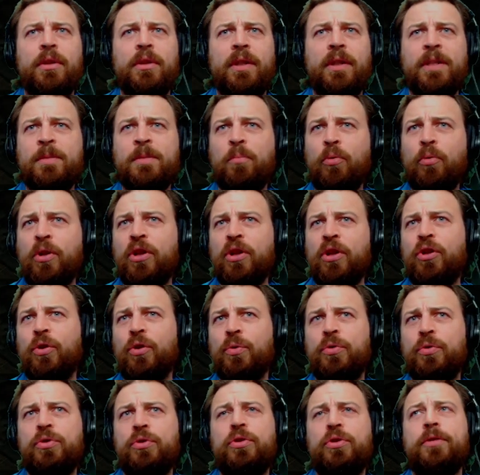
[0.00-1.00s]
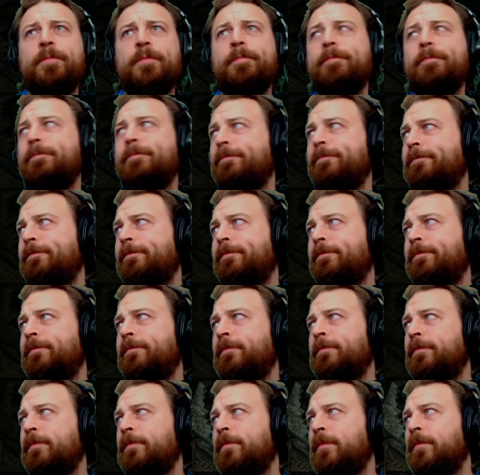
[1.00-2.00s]
It's pretty huge.
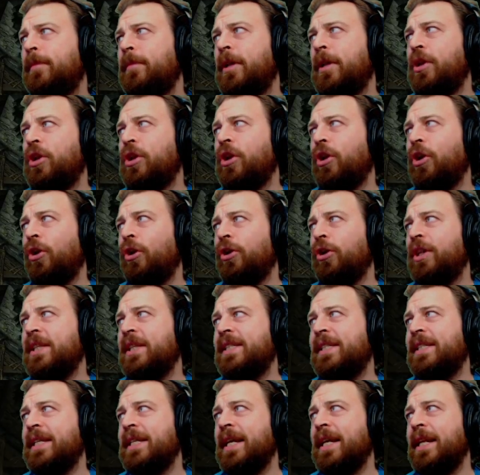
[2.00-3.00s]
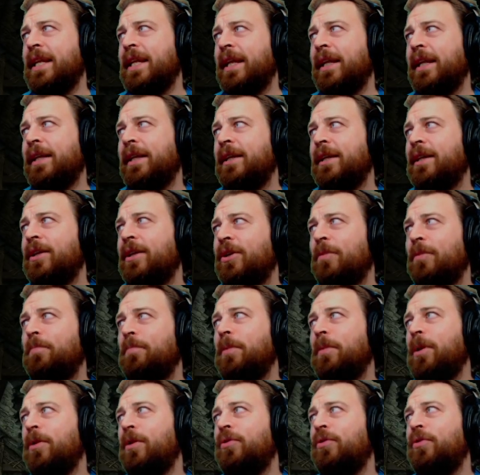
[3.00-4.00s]
You can hardly see anything
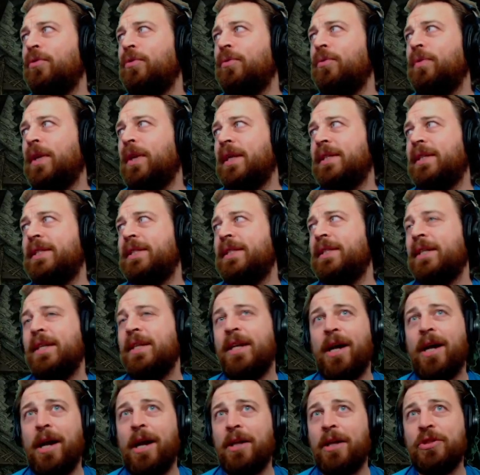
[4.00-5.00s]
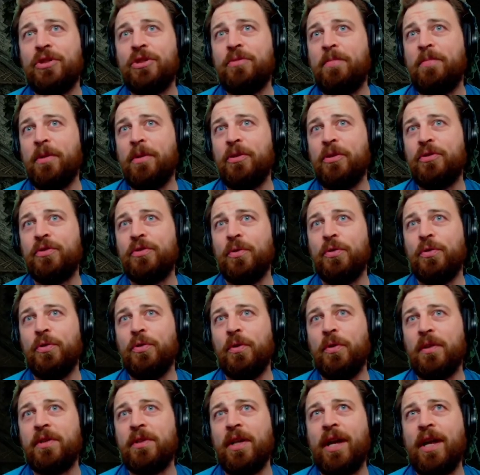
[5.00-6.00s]
compared to this. I've just been so
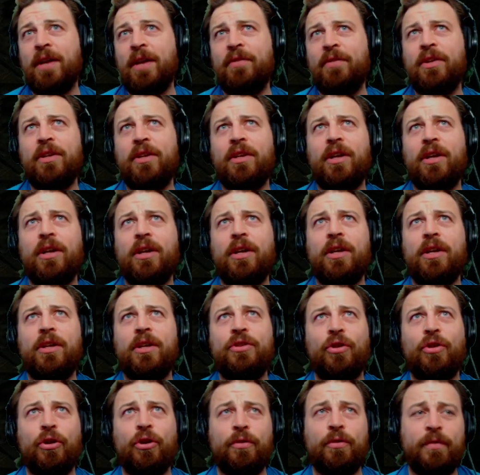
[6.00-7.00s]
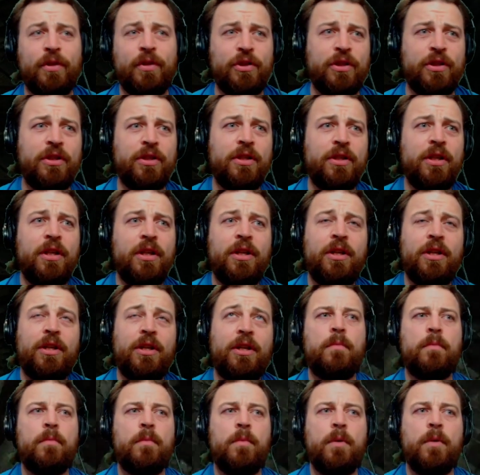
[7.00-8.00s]
used to having dark vision.
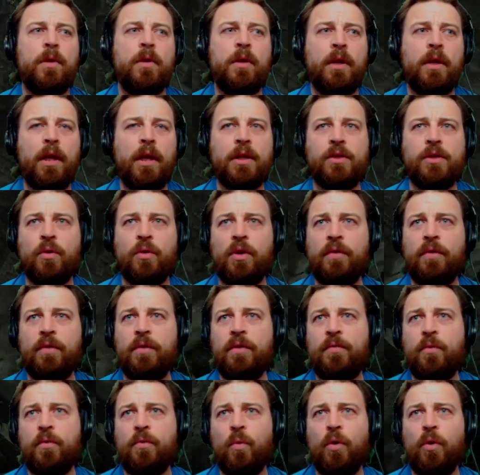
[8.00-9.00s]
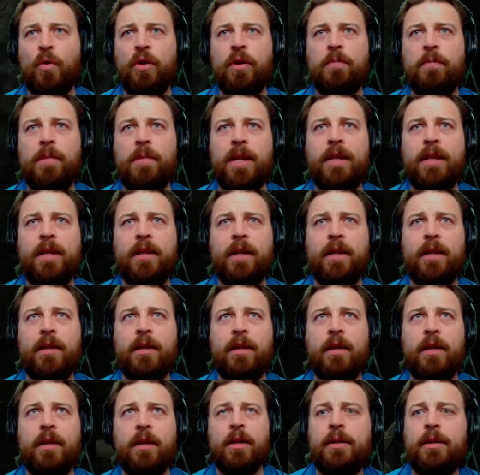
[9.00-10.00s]
Okay, so even if you wanted to make like
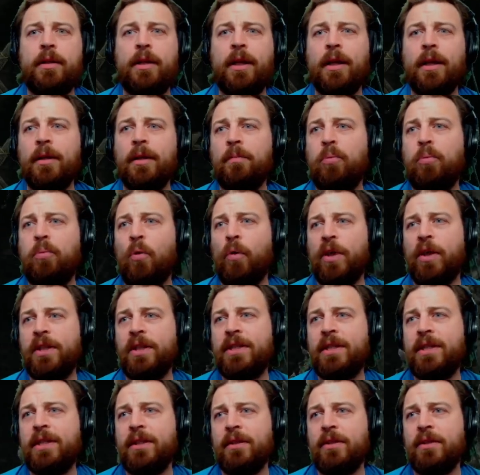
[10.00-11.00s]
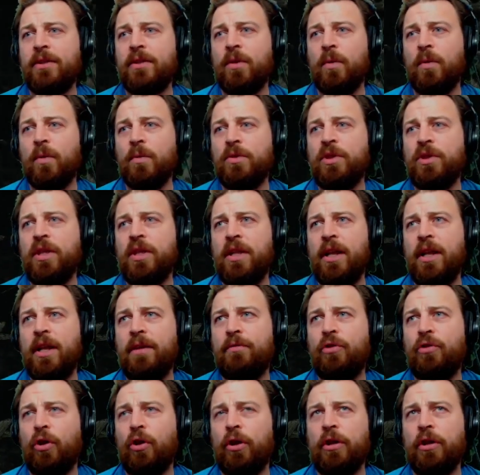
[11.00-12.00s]
kill points, kill zones, you can
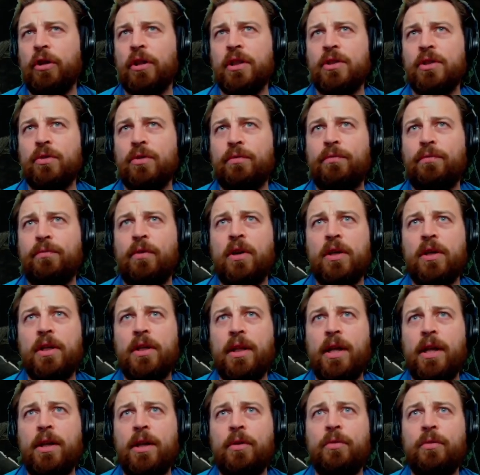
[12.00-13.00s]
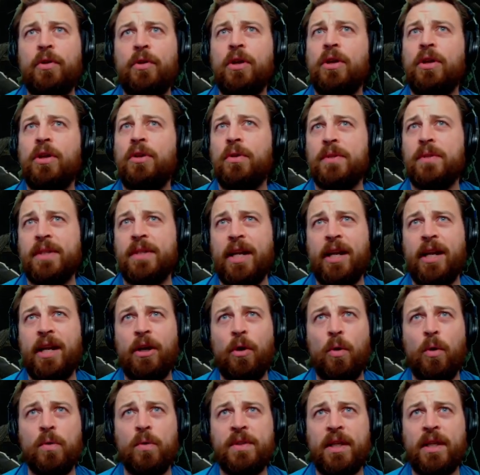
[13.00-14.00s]
have darkness or fog cloud. There's
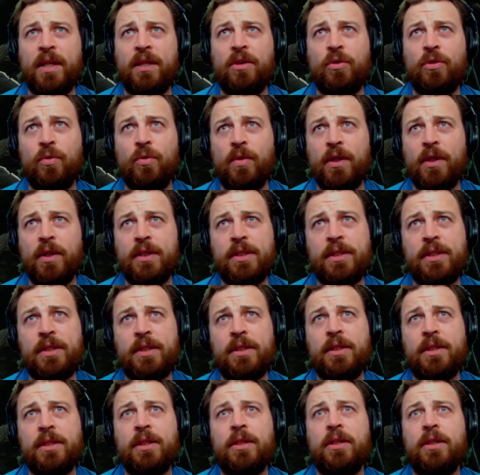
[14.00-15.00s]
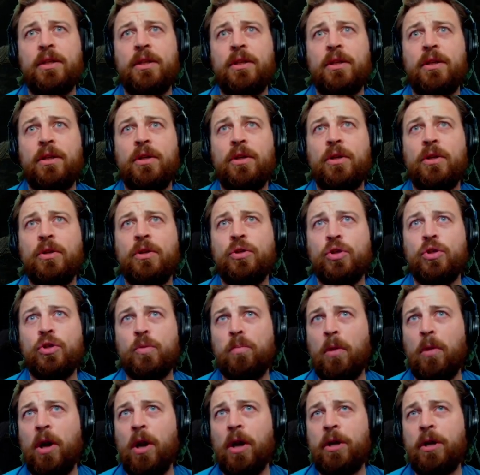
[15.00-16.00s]
arrows that can do this.
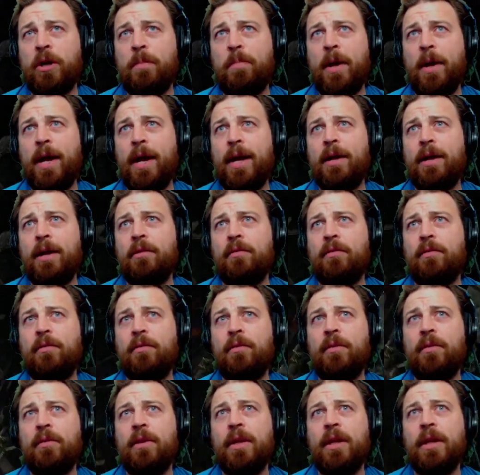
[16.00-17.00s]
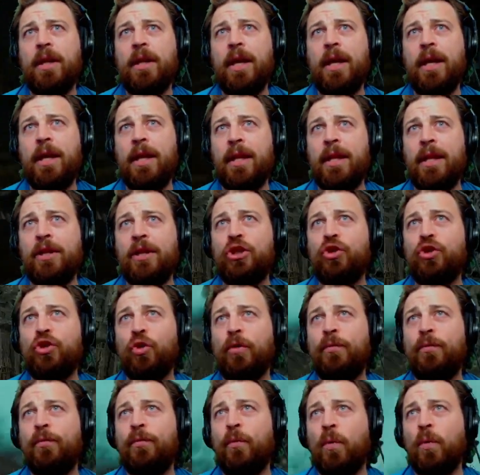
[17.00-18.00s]
Just block a path, and then they
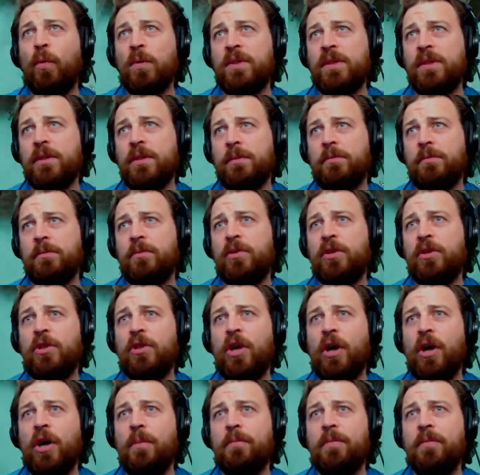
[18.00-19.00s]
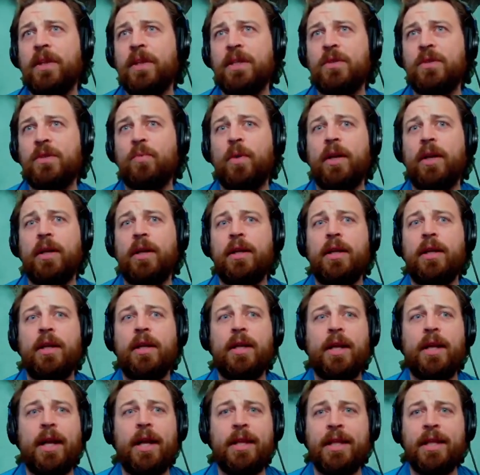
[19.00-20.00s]
should force them to come this way.
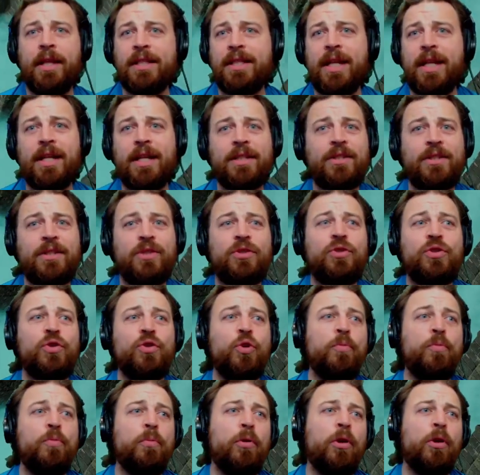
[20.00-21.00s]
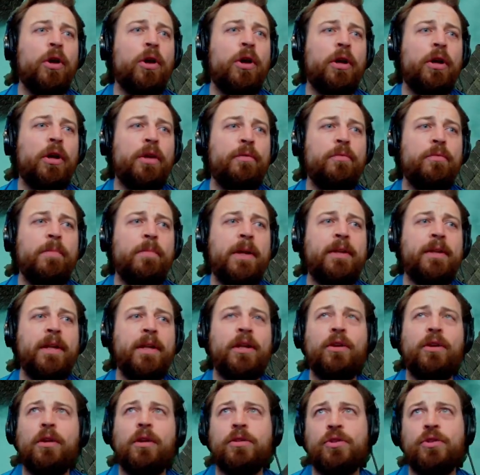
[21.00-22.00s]
And this lasts super long if you
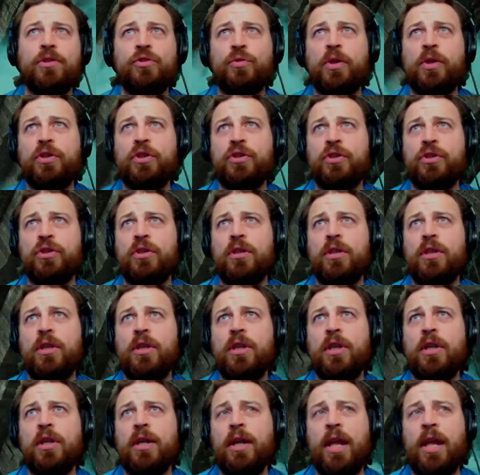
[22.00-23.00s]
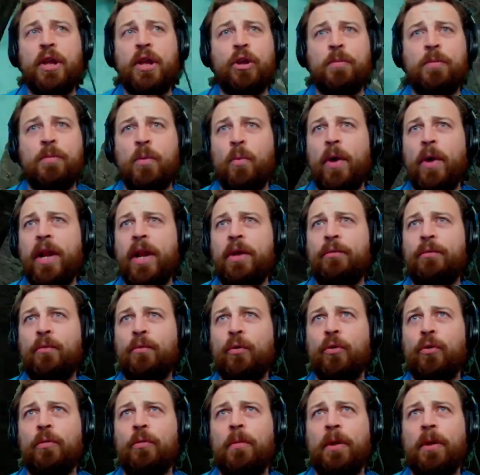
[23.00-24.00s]
maintain concentration. And you could be waiting
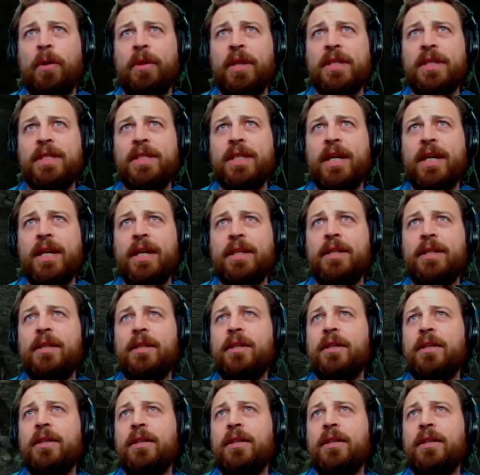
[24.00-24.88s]
for them on this side.